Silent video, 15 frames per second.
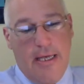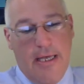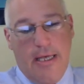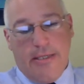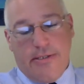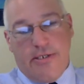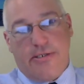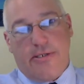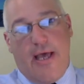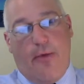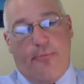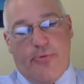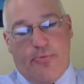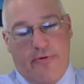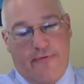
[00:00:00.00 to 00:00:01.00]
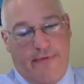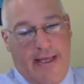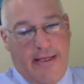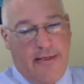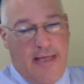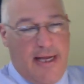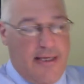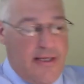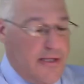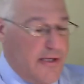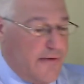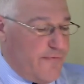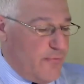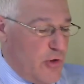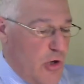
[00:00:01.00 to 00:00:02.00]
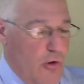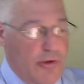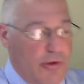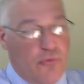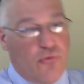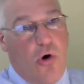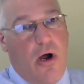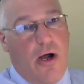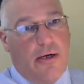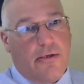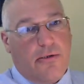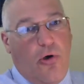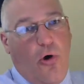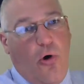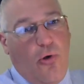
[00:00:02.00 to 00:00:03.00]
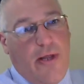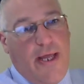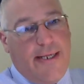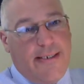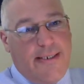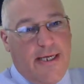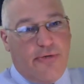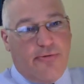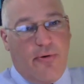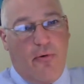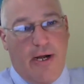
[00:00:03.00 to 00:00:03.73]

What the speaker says: just helps prevent anything from going wrong. The whole idea is we want